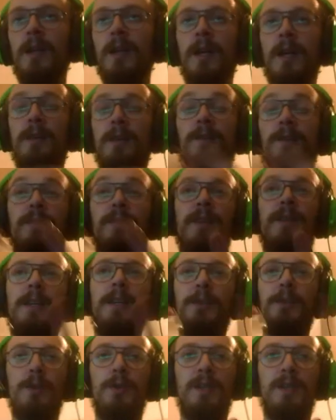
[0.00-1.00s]
What will
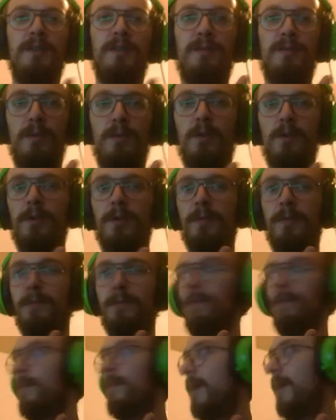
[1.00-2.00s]
actually give more
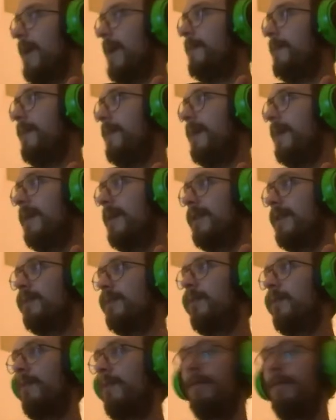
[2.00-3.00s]
AP and it's
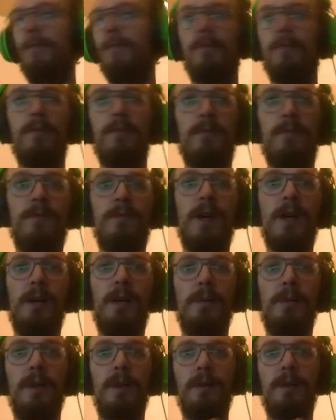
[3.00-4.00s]
more
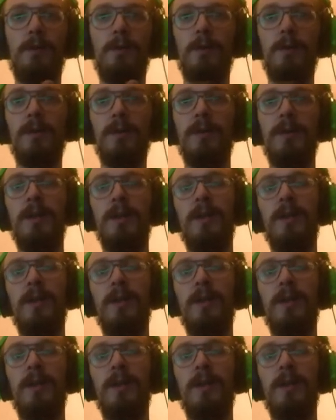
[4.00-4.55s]
valuable in gold.